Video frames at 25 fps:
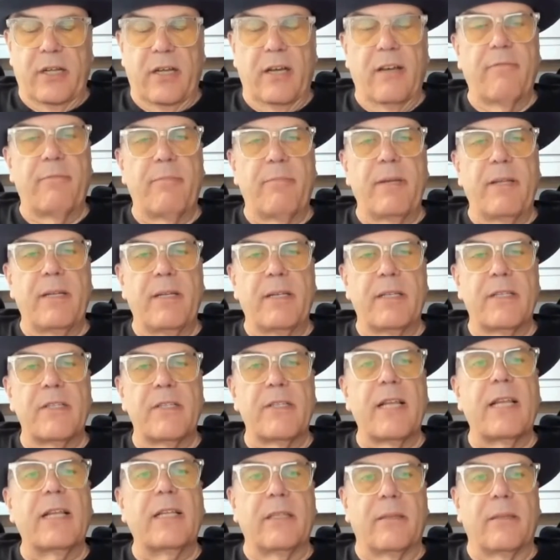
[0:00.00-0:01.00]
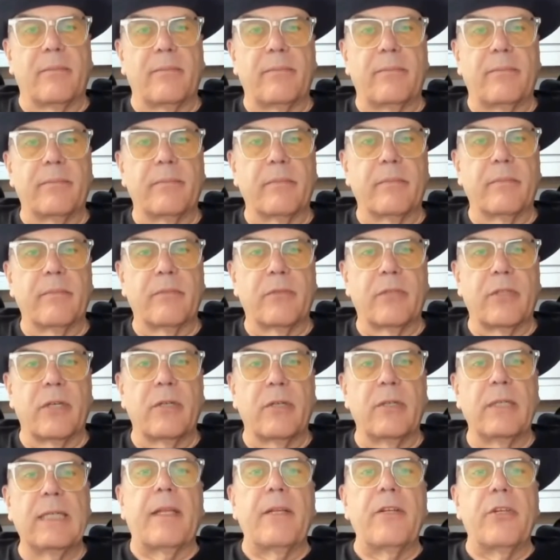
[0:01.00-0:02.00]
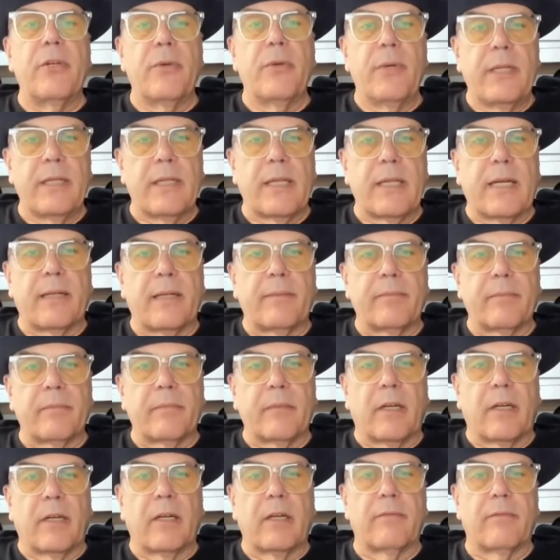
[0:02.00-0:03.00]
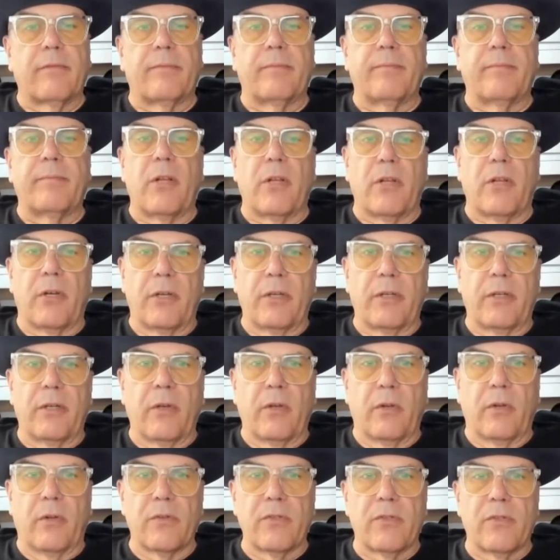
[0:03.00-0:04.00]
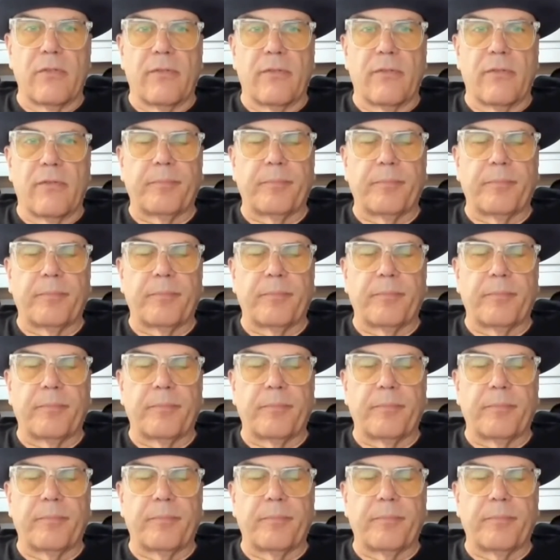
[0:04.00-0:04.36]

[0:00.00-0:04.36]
I've been selling them. So in doing that, I've learned lots of